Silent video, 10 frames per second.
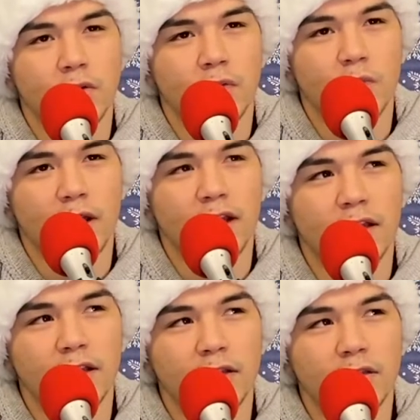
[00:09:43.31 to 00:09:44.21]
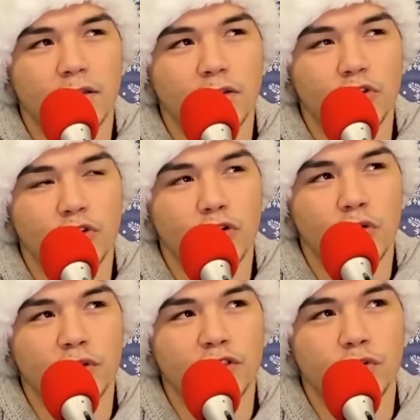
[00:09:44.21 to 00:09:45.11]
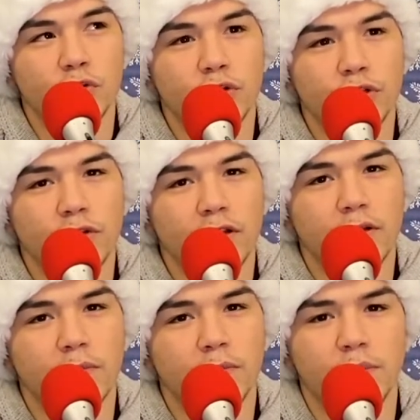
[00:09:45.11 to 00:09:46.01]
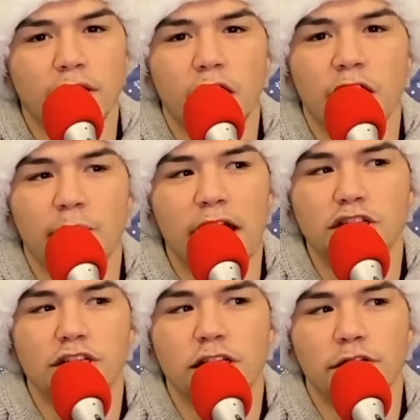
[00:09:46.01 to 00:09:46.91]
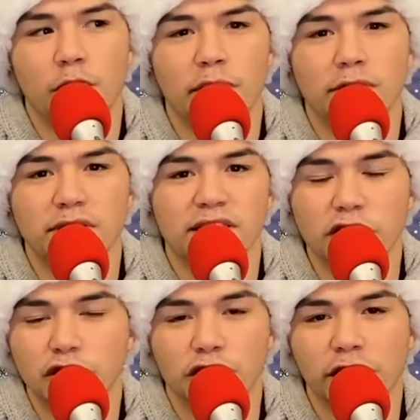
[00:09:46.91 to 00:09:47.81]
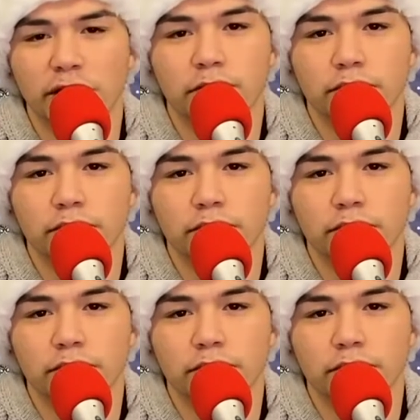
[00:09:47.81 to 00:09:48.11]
When you can go to school and you can be unmatching and nobody would say shit.